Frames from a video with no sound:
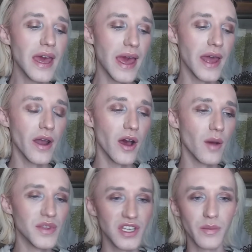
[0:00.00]
and
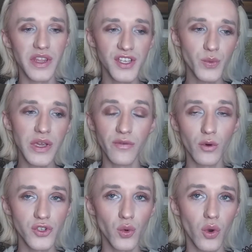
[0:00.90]
it's going to be this week for
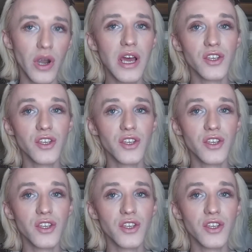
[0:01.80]
sure,